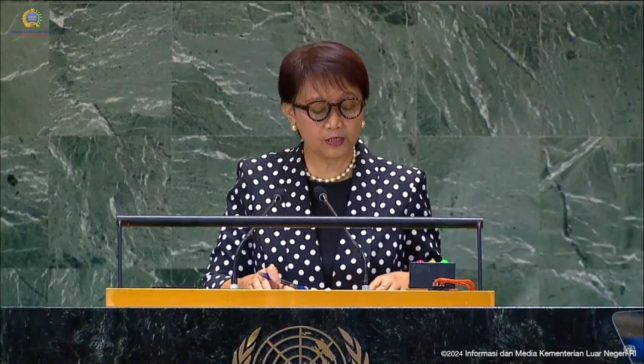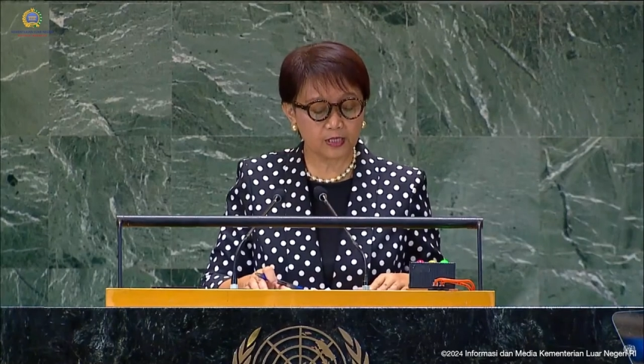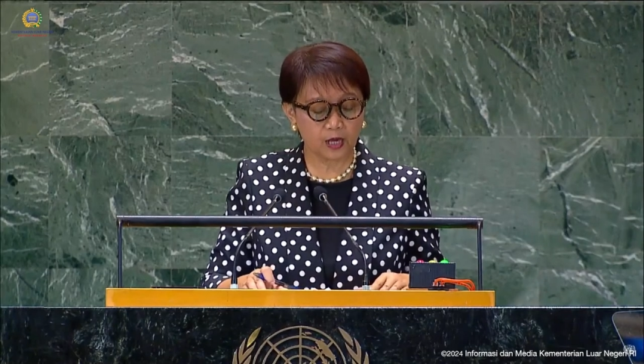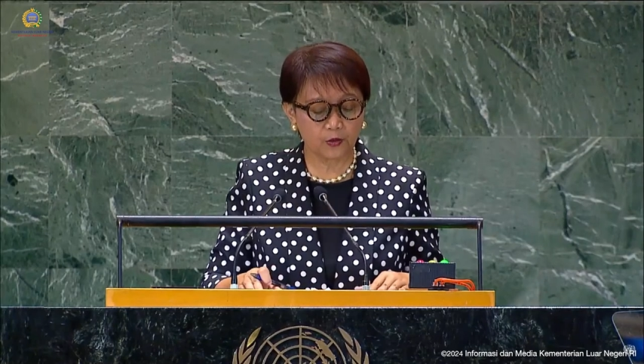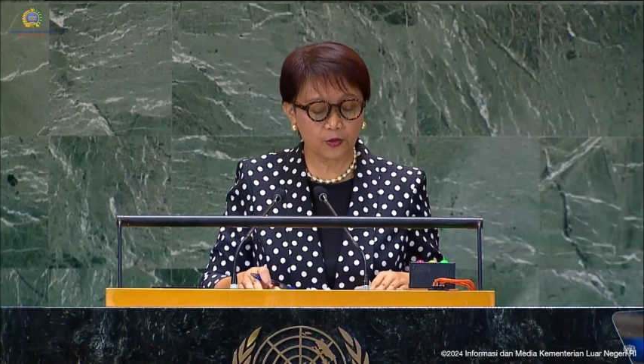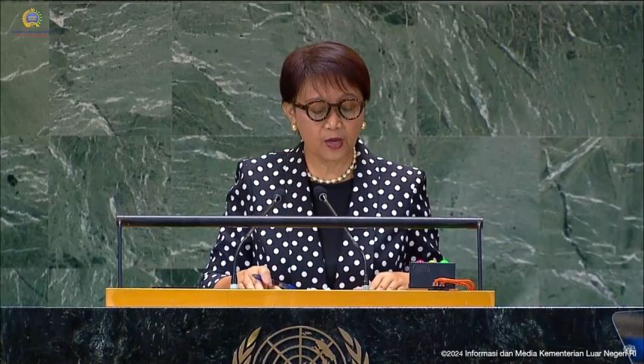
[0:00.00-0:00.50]

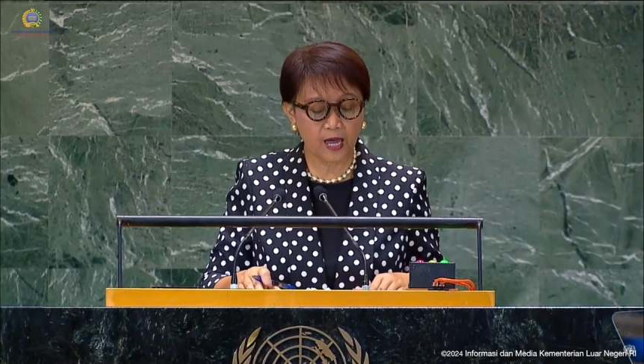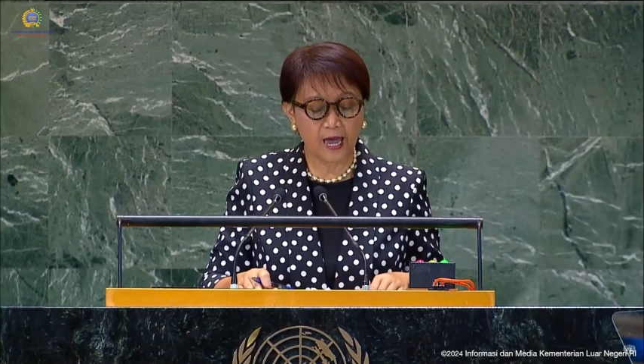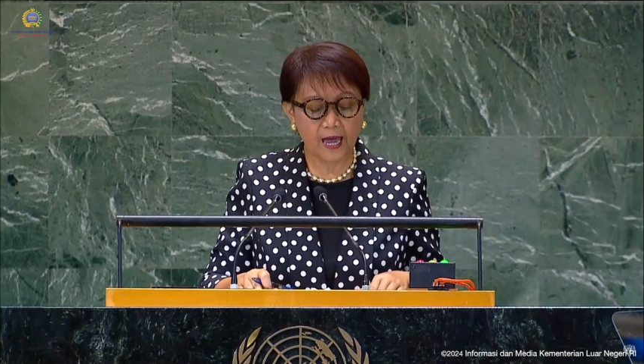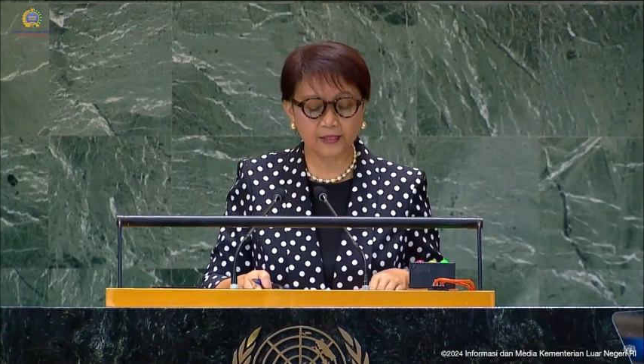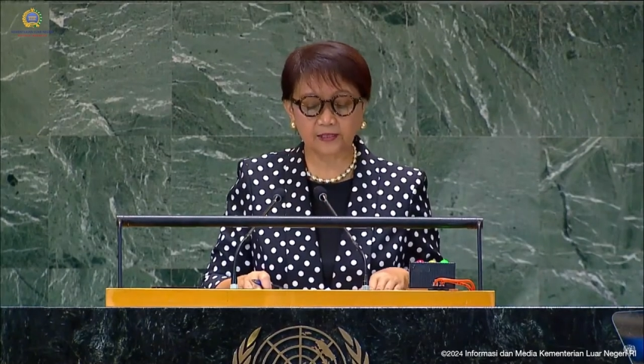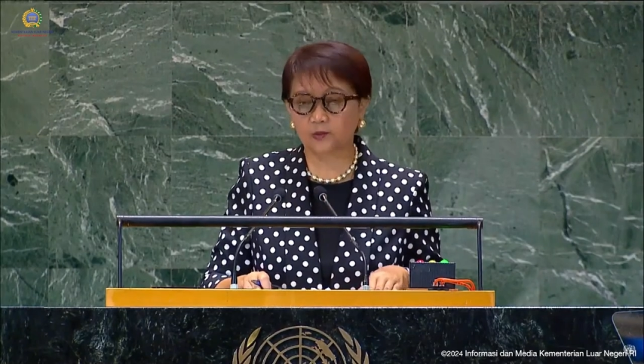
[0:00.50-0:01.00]
South
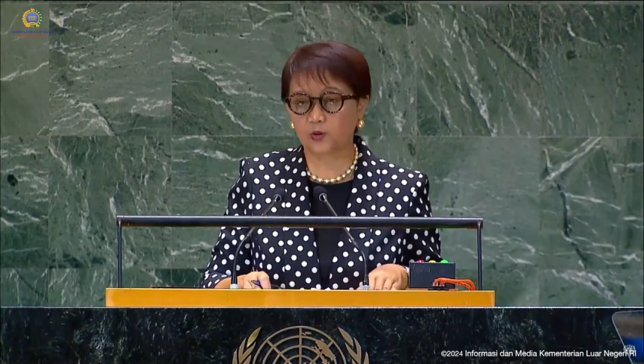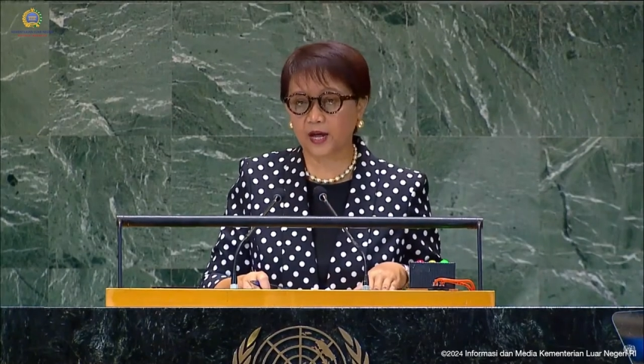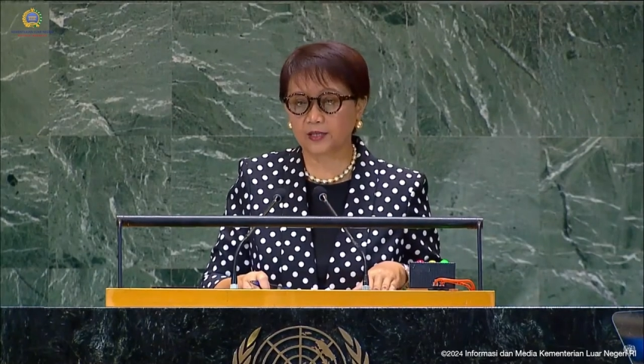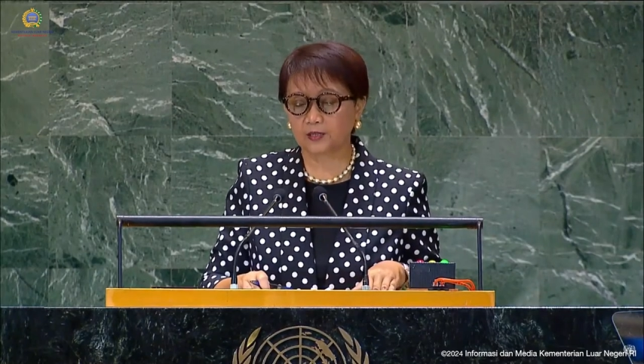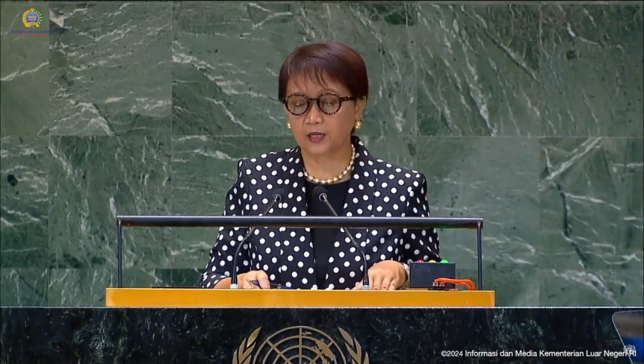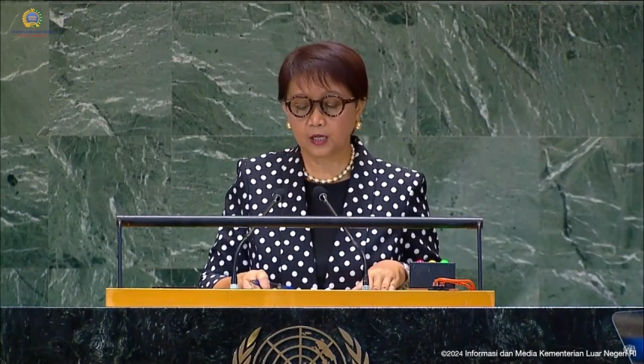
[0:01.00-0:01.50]
has a
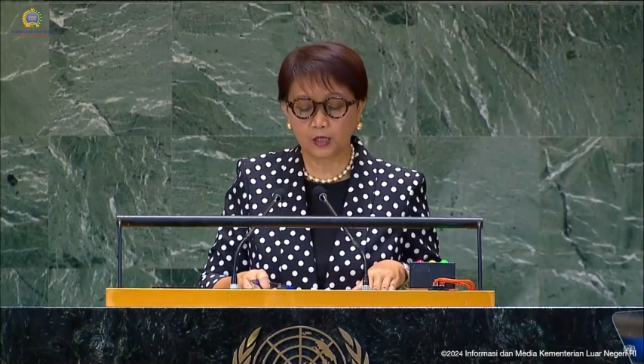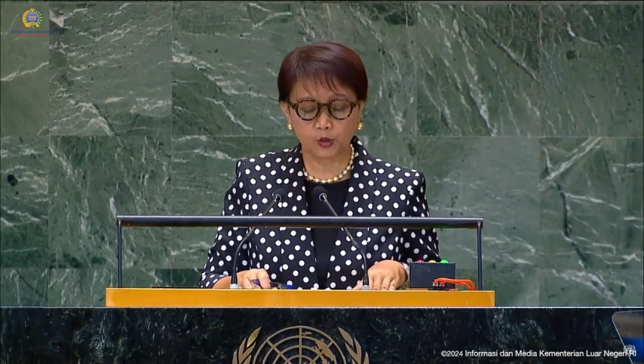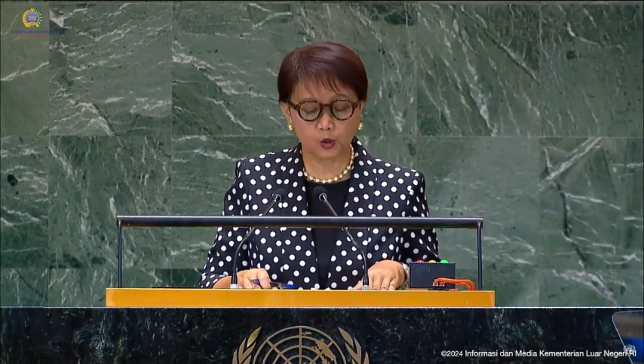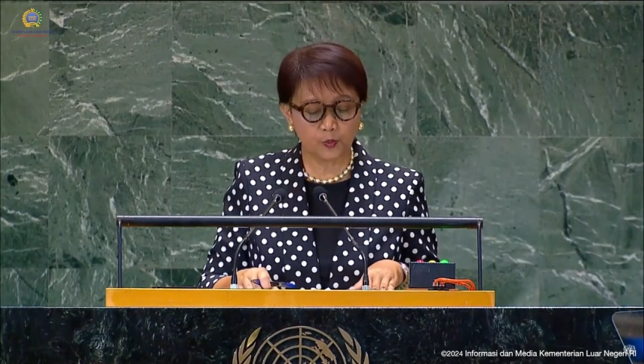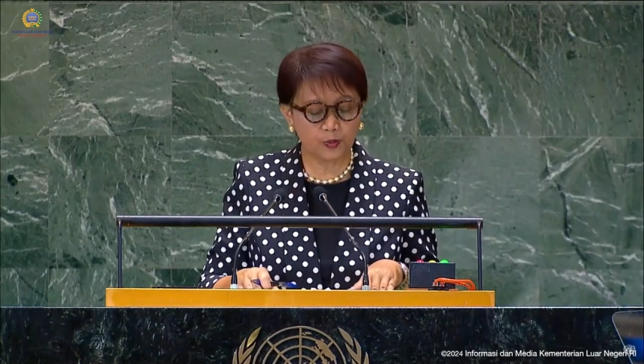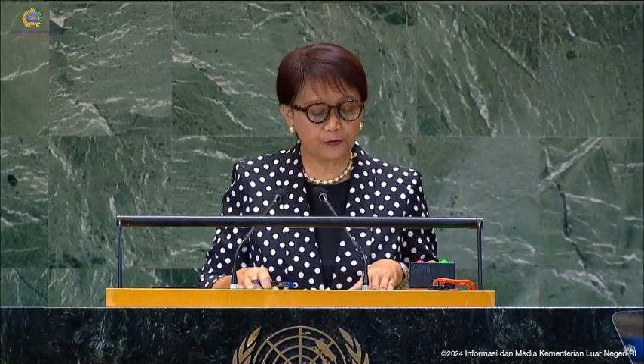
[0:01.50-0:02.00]
right
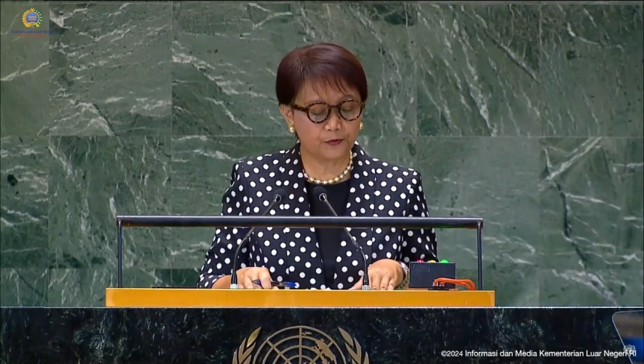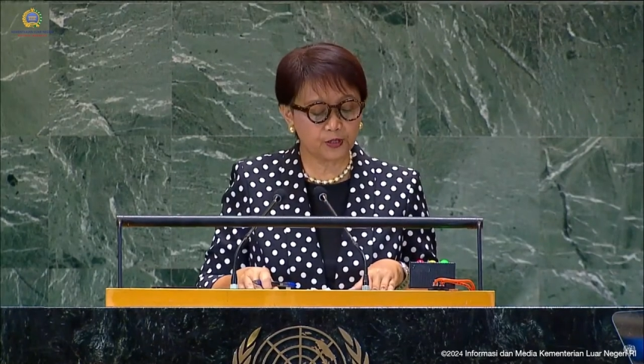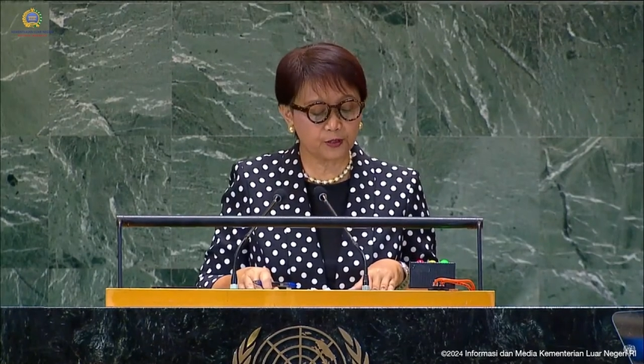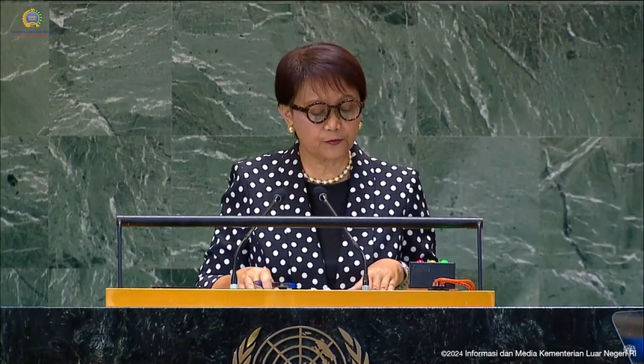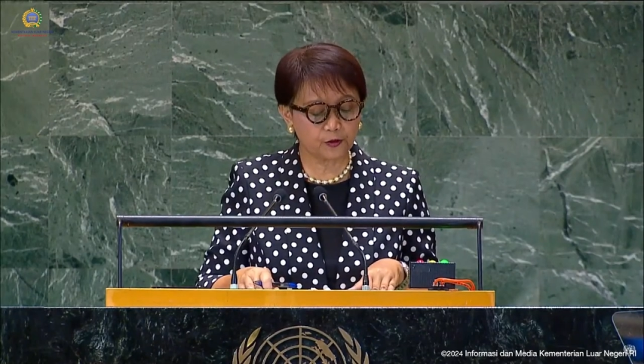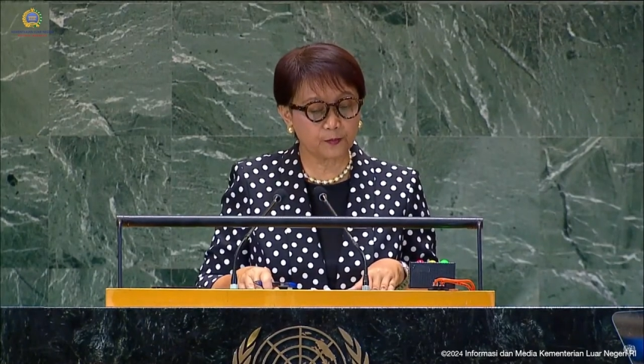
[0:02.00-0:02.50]
to be
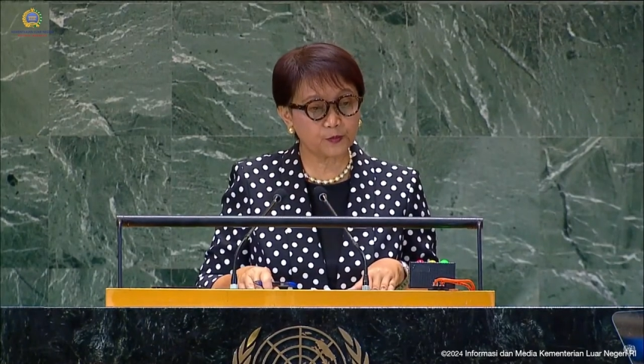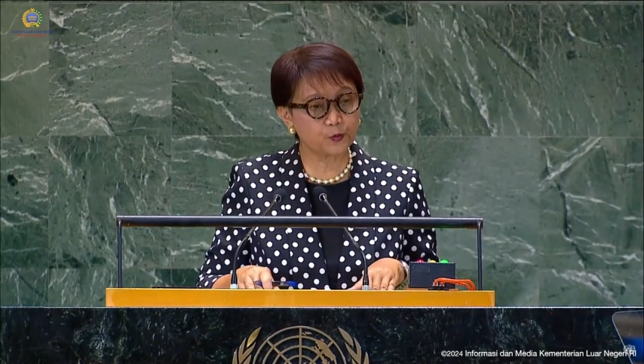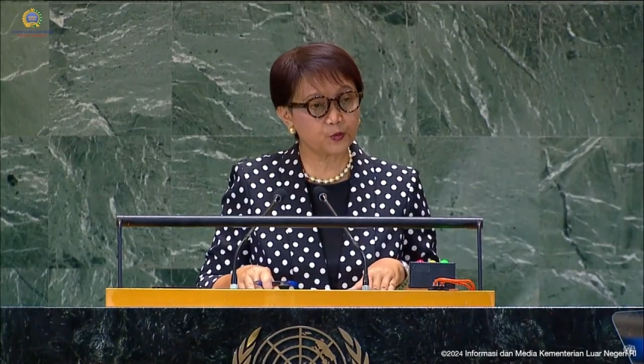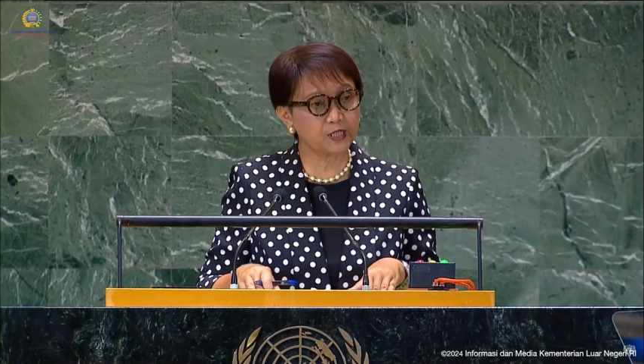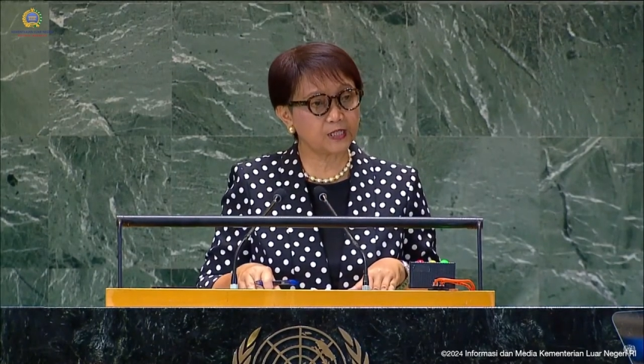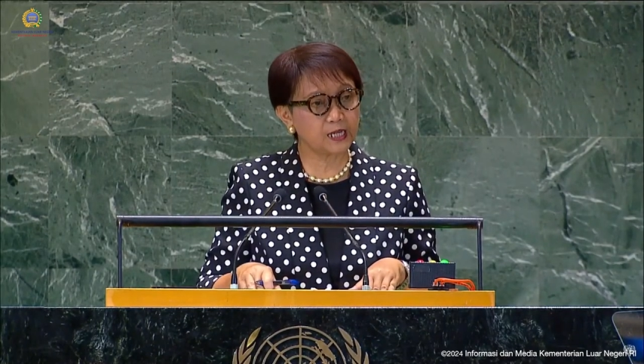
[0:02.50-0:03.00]
free from
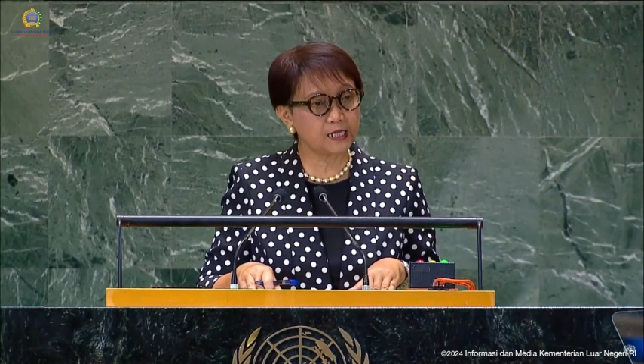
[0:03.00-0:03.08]
trade